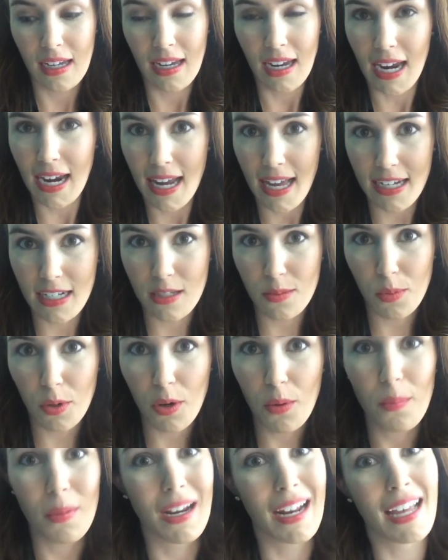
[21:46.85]
an
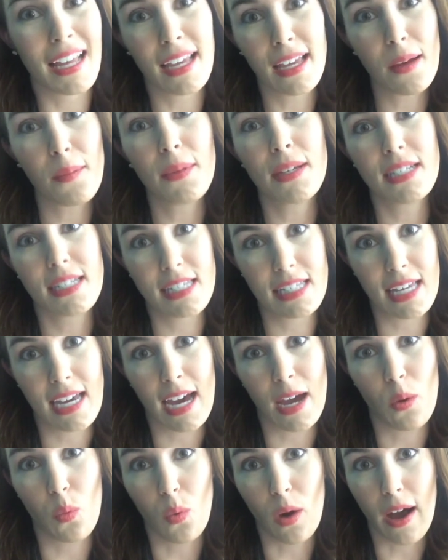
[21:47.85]
expert, but I am a
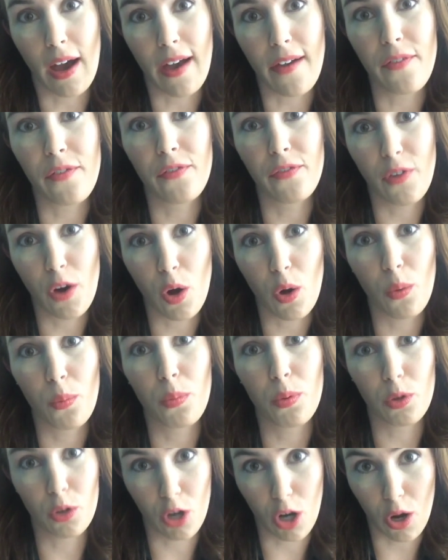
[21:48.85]
DIY
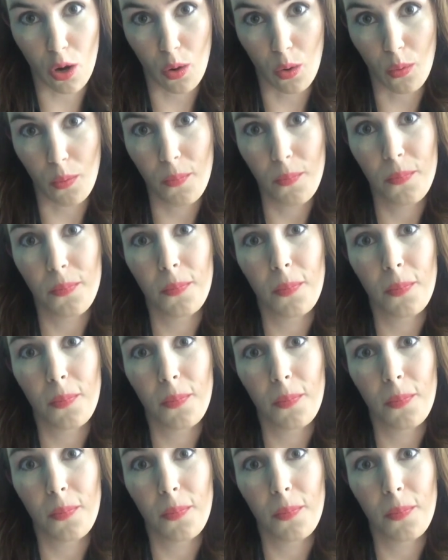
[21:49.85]
faux pro